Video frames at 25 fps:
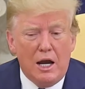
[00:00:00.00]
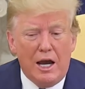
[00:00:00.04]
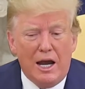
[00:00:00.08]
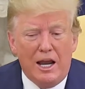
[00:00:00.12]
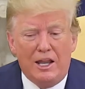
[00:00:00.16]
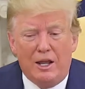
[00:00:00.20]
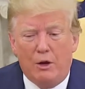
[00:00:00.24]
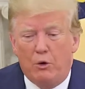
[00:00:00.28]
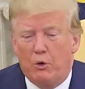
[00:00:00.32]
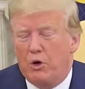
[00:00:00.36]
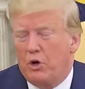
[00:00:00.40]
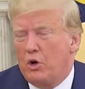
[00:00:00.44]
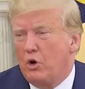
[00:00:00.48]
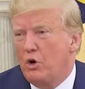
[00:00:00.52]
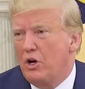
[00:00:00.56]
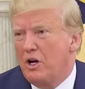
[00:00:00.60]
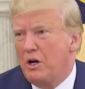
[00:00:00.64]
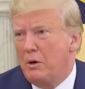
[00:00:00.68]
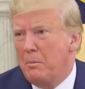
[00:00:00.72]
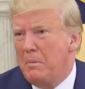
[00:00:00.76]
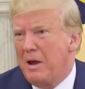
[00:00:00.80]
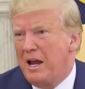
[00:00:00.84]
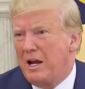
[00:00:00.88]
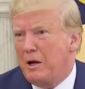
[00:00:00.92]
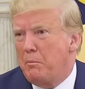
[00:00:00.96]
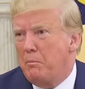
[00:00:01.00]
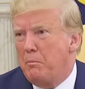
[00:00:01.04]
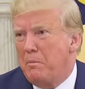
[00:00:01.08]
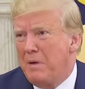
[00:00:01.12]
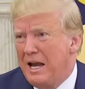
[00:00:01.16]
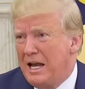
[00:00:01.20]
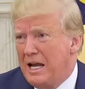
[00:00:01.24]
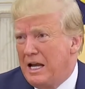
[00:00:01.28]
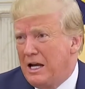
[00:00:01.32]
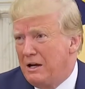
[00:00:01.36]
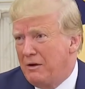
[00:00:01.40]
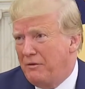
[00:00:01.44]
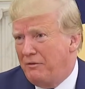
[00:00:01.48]
And they were going to make
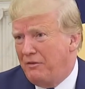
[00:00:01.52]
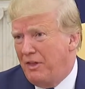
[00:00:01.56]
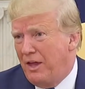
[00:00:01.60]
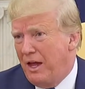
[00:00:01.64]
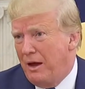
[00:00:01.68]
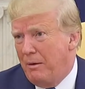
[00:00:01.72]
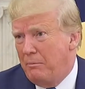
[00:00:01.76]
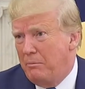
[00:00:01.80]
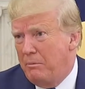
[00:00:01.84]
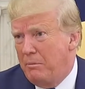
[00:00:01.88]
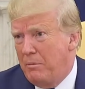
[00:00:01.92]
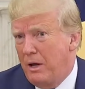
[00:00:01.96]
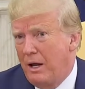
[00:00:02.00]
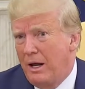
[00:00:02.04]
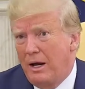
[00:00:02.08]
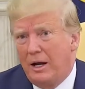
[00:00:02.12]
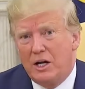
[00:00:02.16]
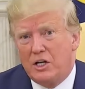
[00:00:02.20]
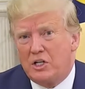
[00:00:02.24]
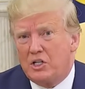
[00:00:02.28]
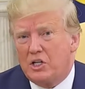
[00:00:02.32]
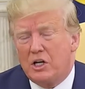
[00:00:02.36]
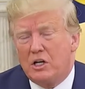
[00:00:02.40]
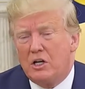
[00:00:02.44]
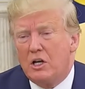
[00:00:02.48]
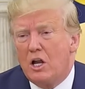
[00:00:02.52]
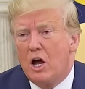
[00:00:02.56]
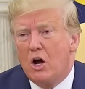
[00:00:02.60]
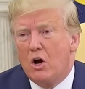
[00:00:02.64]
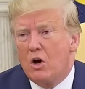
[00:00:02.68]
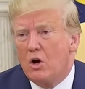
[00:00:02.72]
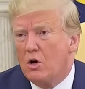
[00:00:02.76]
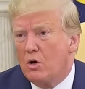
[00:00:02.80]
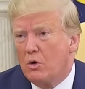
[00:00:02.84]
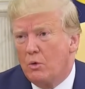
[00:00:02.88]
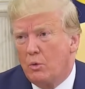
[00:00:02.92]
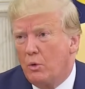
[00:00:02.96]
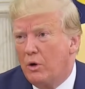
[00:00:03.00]
many of them. And I said,
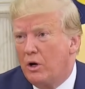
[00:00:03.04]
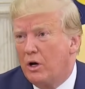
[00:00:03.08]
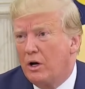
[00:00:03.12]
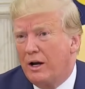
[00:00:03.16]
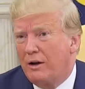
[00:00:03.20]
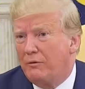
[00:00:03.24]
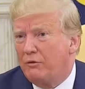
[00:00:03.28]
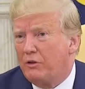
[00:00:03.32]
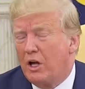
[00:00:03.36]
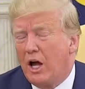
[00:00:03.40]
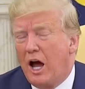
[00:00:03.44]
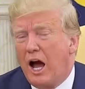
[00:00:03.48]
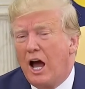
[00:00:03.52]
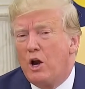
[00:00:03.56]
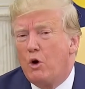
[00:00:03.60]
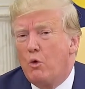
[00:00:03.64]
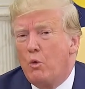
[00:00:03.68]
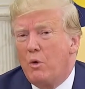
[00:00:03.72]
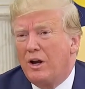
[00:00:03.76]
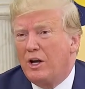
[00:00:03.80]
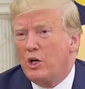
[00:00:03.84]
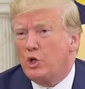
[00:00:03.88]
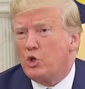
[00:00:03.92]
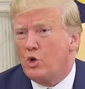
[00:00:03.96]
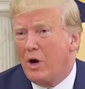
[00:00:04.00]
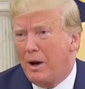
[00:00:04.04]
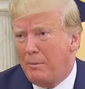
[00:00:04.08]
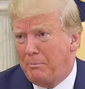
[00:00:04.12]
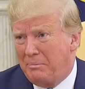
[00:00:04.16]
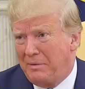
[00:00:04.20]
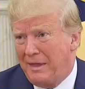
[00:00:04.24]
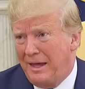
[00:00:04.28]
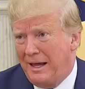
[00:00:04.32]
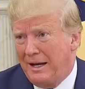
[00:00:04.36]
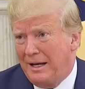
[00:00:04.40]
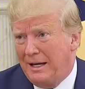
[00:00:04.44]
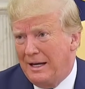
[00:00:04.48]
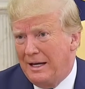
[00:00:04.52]
no, we don't have to. I don't want to
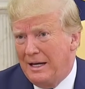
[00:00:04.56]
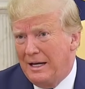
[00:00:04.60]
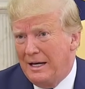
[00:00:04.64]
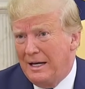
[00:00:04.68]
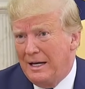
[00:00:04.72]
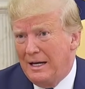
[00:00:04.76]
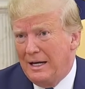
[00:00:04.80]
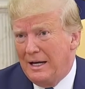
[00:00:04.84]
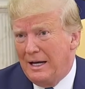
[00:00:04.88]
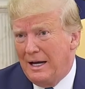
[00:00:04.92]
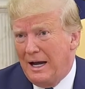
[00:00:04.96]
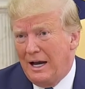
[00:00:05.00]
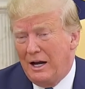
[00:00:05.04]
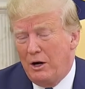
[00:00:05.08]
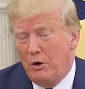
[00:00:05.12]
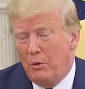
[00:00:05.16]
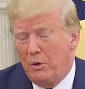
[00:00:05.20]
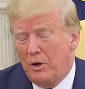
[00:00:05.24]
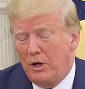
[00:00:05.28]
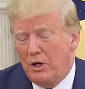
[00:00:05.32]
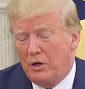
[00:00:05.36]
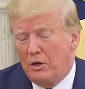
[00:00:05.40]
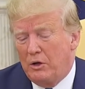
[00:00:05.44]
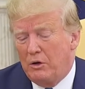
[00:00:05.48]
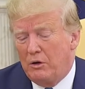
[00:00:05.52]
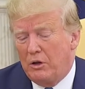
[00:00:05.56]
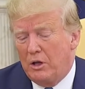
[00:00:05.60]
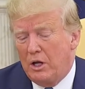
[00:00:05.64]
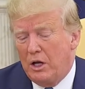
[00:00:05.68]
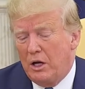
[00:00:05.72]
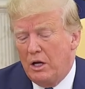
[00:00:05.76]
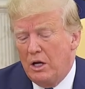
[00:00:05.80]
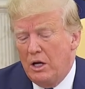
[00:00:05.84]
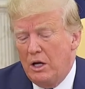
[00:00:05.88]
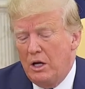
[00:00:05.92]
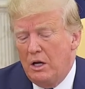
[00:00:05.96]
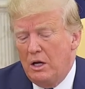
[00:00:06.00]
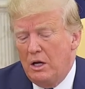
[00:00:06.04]
drop that. I don't want to do that.